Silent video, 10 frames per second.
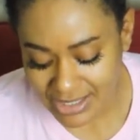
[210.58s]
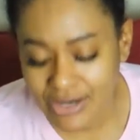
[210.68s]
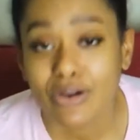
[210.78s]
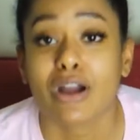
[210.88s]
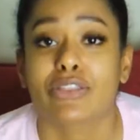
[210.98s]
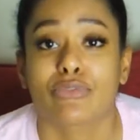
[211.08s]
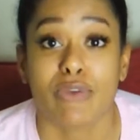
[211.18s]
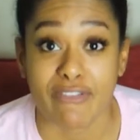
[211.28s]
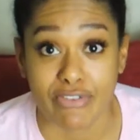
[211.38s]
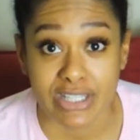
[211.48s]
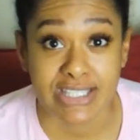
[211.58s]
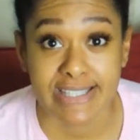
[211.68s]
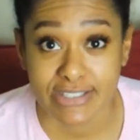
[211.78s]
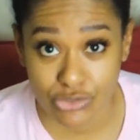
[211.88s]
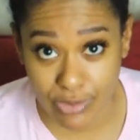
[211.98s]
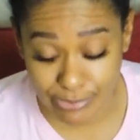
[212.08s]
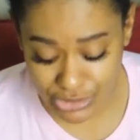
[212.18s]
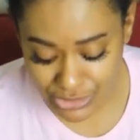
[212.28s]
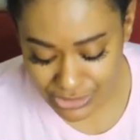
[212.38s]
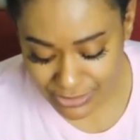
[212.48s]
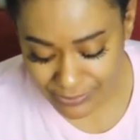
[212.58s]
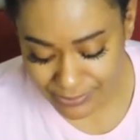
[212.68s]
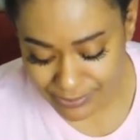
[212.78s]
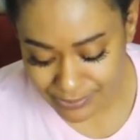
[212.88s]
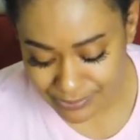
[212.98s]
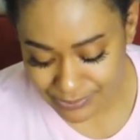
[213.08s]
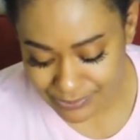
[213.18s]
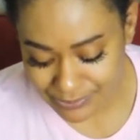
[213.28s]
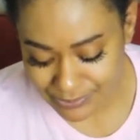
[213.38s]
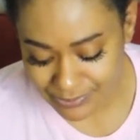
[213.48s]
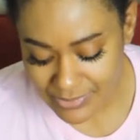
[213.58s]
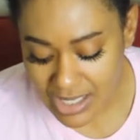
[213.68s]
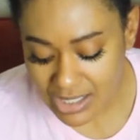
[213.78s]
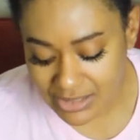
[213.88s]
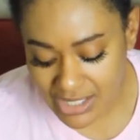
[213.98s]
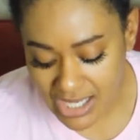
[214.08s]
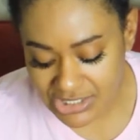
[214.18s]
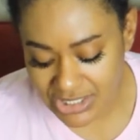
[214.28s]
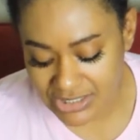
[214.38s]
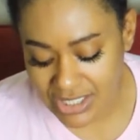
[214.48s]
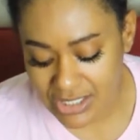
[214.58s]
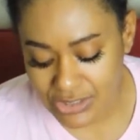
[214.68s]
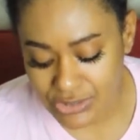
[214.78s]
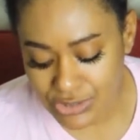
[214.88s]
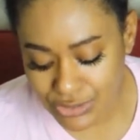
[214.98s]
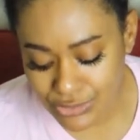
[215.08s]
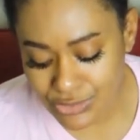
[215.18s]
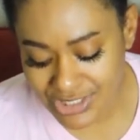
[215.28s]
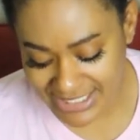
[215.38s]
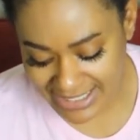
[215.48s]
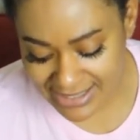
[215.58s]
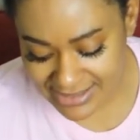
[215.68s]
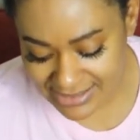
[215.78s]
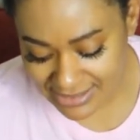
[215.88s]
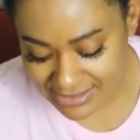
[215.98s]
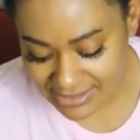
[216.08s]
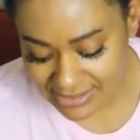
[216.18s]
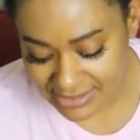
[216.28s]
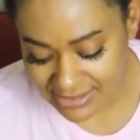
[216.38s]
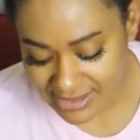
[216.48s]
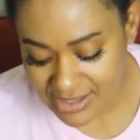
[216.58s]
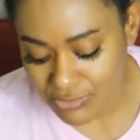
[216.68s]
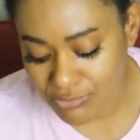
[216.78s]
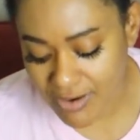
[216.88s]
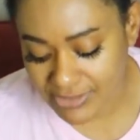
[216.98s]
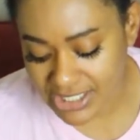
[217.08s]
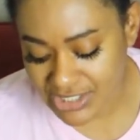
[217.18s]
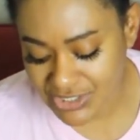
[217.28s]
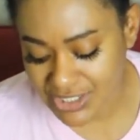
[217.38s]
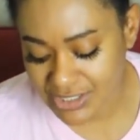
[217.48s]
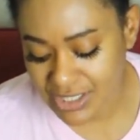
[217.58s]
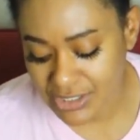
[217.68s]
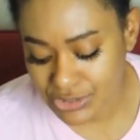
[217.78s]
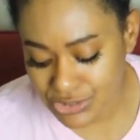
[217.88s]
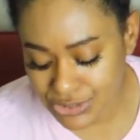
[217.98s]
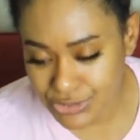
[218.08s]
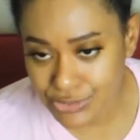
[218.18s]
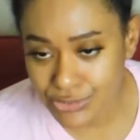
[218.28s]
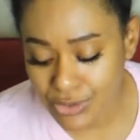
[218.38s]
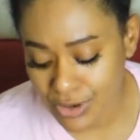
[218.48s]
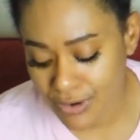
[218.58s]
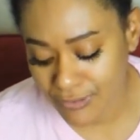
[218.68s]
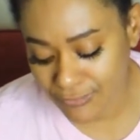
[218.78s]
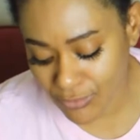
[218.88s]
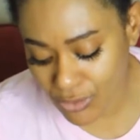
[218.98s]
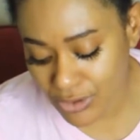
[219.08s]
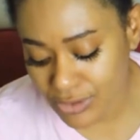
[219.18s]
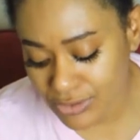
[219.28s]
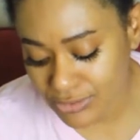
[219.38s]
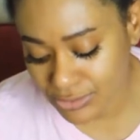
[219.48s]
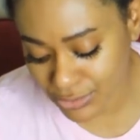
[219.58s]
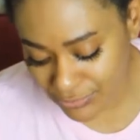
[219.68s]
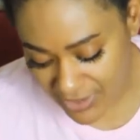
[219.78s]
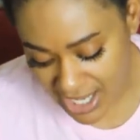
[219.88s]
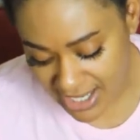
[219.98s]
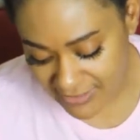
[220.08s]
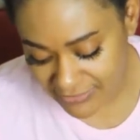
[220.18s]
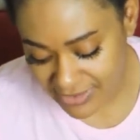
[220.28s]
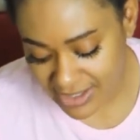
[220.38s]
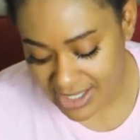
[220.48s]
Here are the reference scriptures. Colossians 2, 6, Revelation 2, 4 through 5,